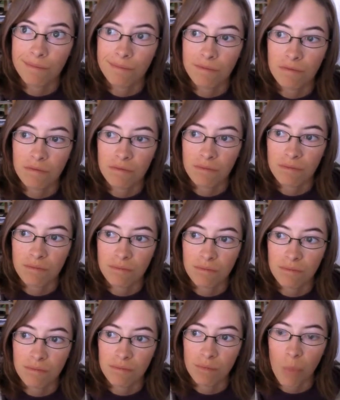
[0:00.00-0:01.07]

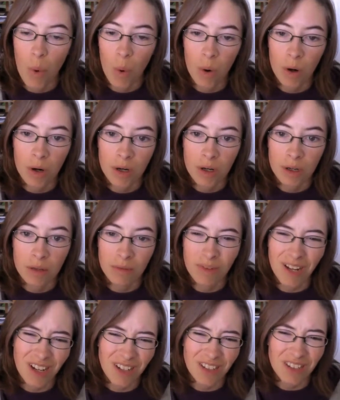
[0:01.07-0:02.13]

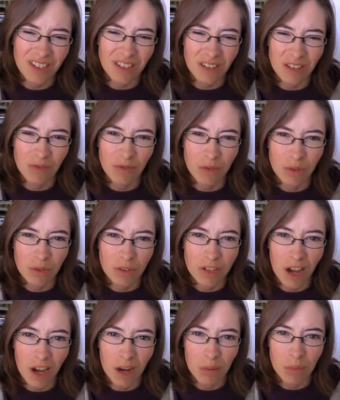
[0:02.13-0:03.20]
not exactly full
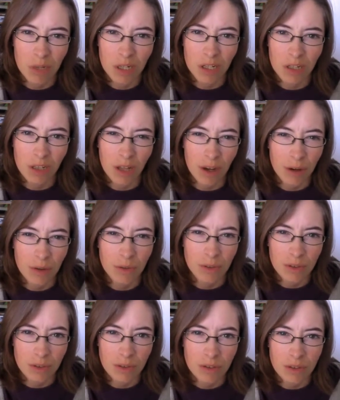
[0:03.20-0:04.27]
time, but
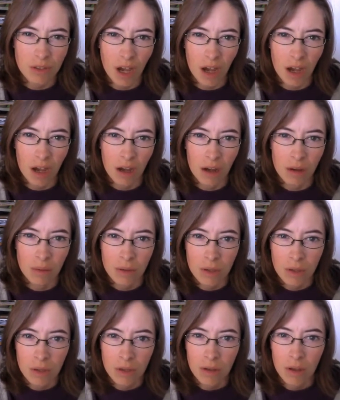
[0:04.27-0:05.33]
close. I've
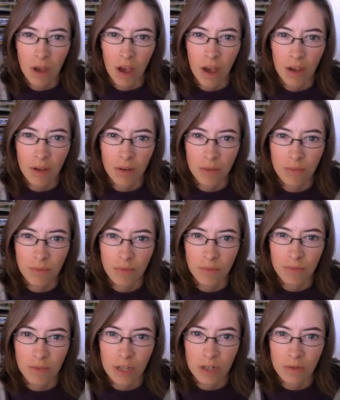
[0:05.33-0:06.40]

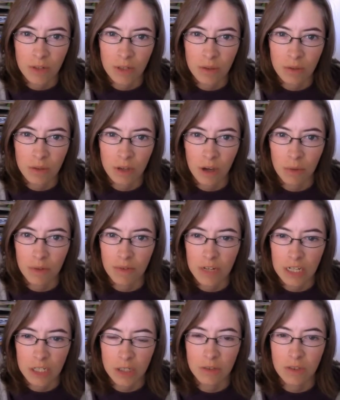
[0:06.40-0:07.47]
interviewed with a couple of
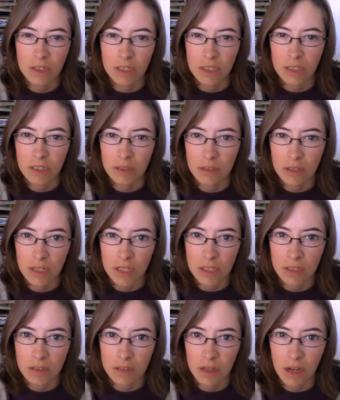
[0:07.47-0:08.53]
agencies,
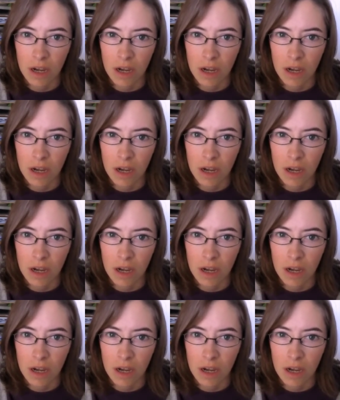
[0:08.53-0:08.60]
and